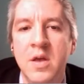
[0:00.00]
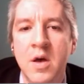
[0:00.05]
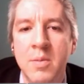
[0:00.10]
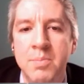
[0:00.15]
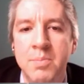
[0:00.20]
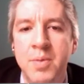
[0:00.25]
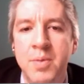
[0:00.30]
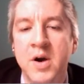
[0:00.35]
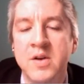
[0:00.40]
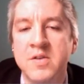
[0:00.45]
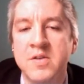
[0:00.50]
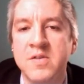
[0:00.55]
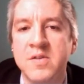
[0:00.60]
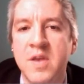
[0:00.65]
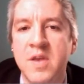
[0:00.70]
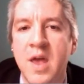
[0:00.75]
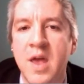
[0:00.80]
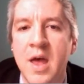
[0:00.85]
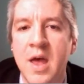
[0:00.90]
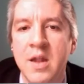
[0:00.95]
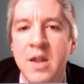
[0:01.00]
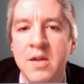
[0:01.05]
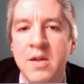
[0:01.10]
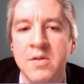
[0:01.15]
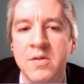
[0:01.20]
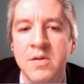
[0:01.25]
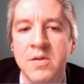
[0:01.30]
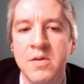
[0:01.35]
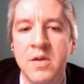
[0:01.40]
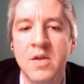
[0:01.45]
bugs
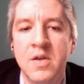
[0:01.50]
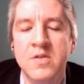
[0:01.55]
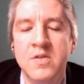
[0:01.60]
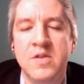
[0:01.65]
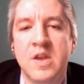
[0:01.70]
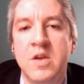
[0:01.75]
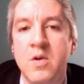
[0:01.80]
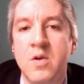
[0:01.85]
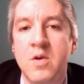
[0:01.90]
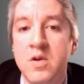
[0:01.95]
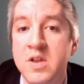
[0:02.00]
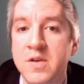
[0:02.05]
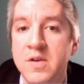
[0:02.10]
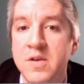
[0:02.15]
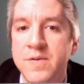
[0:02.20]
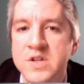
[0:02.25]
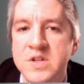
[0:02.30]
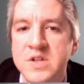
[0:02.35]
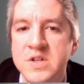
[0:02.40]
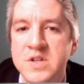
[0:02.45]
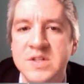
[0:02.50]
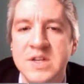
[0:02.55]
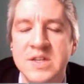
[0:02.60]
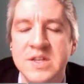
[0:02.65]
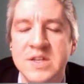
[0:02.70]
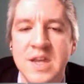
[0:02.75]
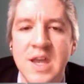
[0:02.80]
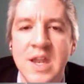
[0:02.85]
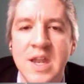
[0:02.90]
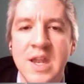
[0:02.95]
and security
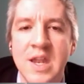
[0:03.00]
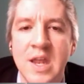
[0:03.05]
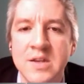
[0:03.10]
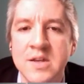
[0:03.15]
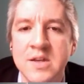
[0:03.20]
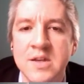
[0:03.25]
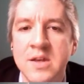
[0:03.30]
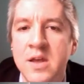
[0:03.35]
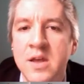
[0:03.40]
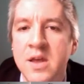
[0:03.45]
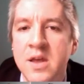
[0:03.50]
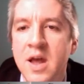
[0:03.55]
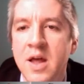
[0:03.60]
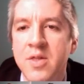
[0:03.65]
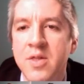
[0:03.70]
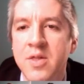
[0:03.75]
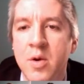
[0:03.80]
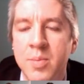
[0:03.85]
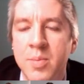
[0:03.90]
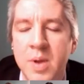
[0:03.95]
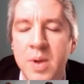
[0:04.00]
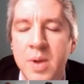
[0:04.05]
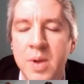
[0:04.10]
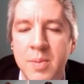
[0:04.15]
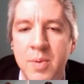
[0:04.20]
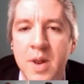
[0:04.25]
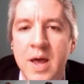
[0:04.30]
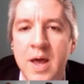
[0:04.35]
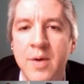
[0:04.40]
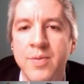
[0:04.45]
deficiencies in it. And there are
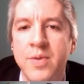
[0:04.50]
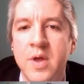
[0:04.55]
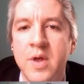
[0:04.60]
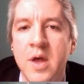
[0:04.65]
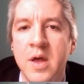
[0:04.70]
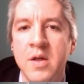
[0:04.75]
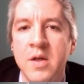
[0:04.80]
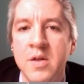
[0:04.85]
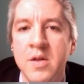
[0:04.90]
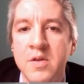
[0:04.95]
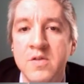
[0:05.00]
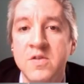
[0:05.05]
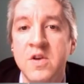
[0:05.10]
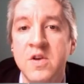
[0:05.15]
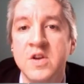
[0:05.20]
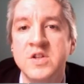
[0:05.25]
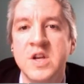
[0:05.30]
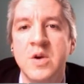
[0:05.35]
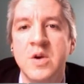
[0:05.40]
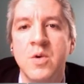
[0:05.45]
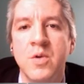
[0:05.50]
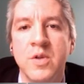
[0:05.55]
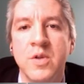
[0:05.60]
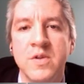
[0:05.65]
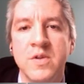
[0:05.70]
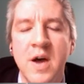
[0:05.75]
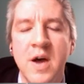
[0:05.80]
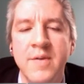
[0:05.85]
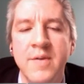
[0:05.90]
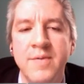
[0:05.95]
people out there searching all
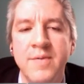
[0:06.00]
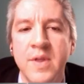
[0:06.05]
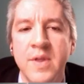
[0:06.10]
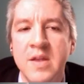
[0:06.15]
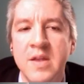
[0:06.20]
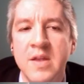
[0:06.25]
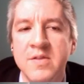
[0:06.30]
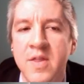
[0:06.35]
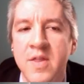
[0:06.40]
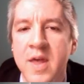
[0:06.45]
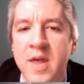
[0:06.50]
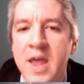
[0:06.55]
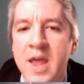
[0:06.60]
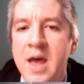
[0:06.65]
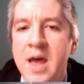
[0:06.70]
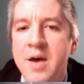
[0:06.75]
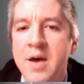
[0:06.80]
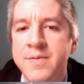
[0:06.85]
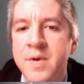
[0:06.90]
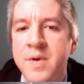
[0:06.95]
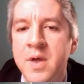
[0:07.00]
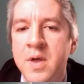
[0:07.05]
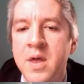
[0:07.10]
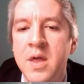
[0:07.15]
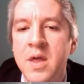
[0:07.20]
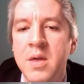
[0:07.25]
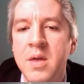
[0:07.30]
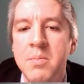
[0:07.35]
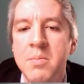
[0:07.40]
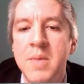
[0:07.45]
the time for these, and they have
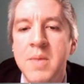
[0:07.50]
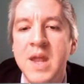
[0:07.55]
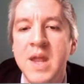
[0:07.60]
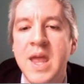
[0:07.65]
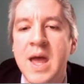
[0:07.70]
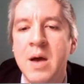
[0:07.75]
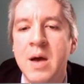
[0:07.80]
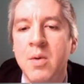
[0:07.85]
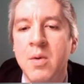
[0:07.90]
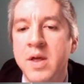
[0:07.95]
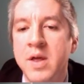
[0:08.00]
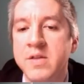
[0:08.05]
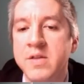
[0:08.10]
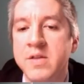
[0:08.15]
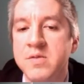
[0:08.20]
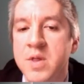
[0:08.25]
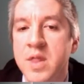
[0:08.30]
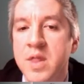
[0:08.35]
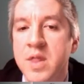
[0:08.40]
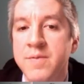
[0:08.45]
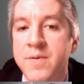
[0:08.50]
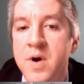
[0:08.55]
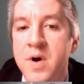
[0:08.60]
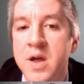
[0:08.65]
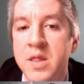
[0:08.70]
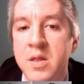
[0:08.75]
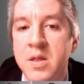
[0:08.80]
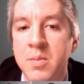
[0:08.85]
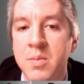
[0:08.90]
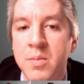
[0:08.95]
many outlets when they
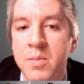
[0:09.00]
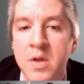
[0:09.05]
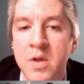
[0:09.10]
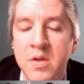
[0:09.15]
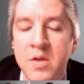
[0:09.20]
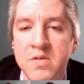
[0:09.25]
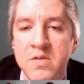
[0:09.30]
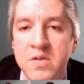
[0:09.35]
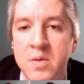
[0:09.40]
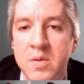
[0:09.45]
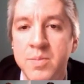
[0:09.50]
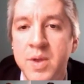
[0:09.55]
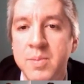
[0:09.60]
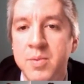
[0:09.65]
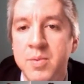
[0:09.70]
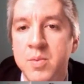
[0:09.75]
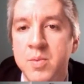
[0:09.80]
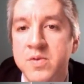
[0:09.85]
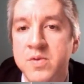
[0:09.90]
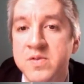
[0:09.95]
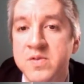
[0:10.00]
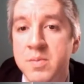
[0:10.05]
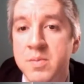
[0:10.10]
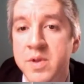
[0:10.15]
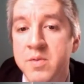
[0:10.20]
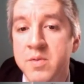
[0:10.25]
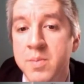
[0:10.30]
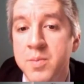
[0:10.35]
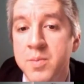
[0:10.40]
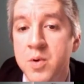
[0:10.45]
find them. Some people will
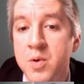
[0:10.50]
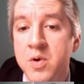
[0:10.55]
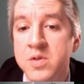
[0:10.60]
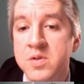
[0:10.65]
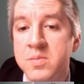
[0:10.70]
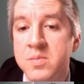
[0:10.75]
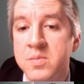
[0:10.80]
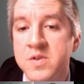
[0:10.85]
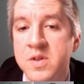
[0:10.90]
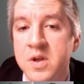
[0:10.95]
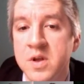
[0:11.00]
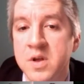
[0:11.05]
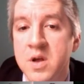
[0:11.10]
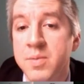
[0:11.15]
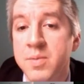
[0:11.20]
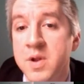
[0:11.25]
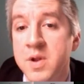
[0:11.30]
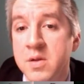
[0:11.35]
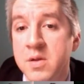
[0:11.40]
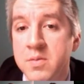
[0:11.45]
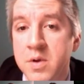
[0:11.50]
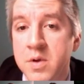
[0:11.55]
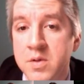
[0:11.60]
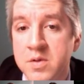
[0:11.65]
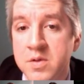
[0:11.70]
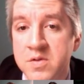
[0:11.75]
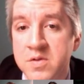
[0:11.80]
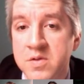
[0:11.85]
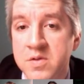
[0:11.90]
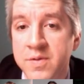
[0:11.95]
simply report them to the company that
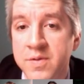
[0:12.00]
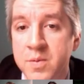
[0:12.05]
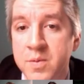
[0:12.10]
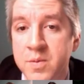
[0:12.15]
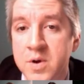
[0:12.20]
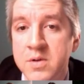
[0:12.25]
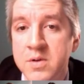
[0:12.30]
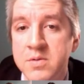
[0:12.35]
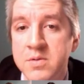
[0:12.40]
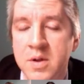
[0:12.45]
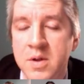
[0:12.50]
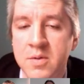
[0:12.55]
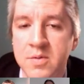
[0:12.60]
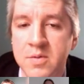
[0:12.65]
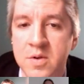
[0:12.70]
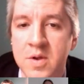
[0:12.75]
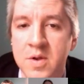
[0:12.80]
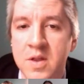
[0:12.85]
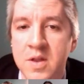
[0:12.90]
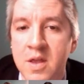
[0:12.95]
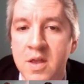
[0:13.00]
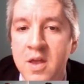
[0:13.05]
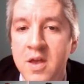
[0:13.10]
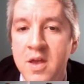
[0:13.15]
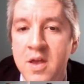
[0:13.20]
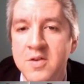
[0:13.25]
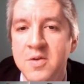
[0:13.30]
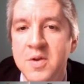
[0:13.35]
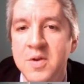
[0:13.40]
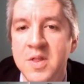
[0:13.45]
wrote the software, you know,
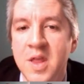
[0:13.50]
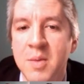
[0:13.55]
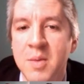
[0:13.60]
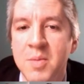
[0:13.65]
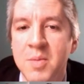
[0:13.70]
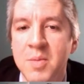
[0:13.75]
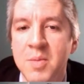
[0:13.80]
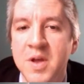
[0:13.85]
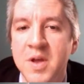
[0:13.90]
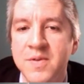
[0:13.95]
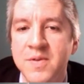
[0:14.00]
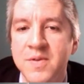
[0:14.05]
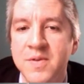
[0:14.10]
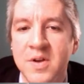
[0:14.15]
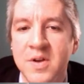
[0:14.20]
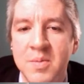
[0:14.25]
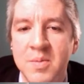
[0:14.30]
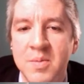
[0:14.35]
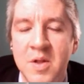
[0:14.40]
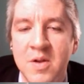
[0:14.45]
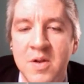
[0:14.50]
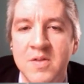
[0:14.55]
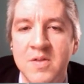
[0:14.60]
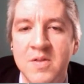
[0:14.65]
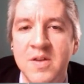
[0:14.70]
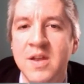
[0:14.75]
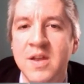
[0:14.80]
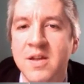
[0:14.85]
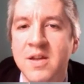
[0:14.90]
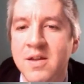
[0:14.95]
doing their bit for the
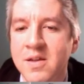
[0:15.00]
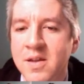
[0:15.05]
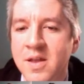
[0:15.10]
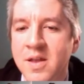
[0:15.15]
community and